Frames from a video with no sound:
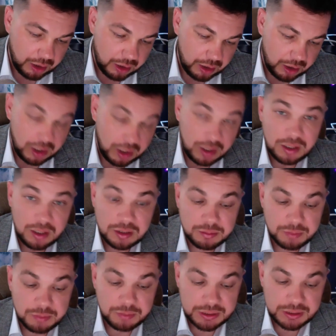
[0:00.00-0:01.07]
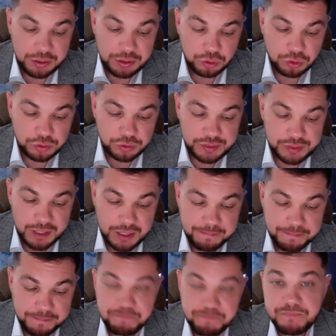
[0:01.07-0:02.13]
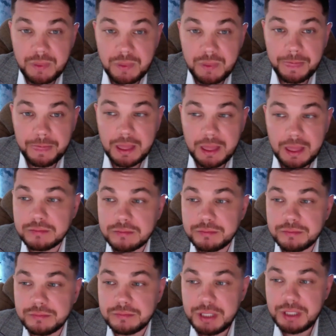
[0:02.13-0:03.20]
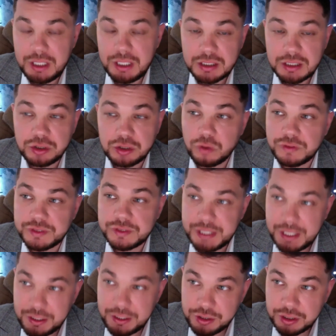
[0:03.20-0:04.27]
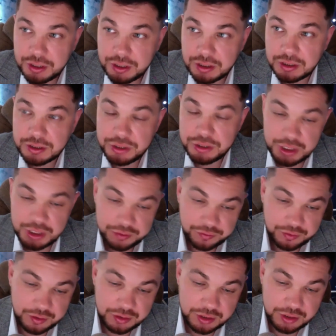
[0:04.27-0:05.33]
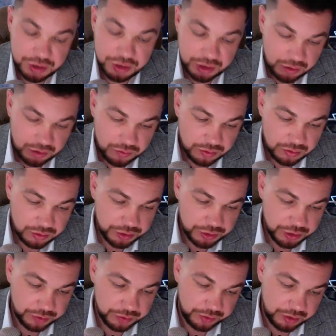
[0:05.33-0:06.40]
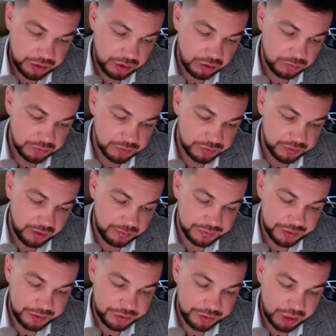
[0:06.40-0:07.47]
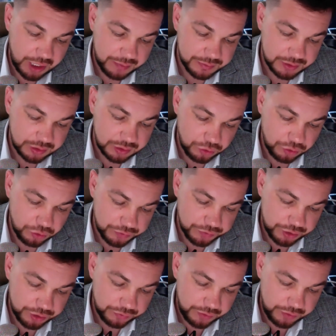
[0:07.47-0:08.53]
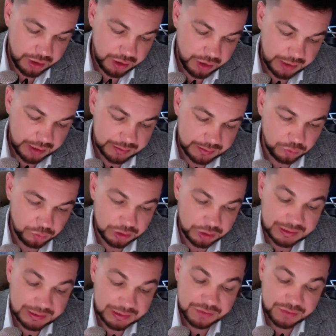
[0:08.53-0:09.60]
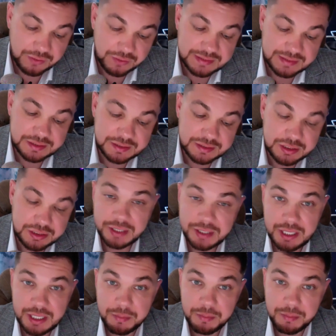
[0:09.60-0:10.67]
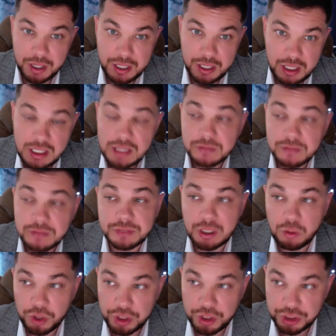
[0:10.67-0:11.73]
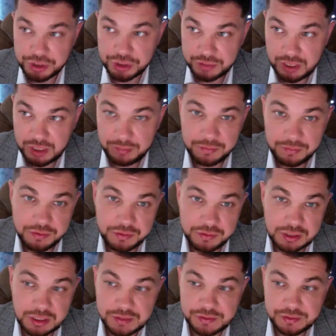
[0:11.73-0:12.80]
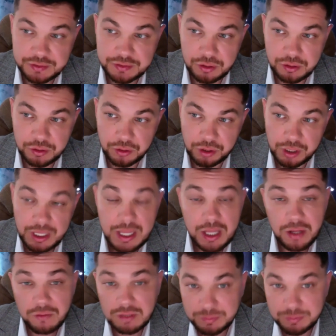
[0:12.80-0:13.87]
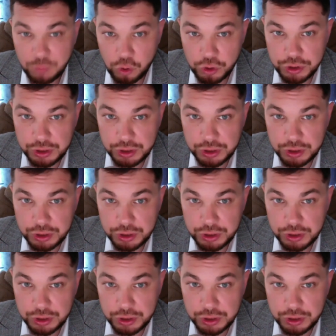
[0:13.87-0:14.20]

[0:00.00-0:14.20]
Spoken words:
invitees. Thank you very much, dear friends, and see you in 1 week. We're going to meet on Thursday, on the 29th of May, same time, 7 p.m.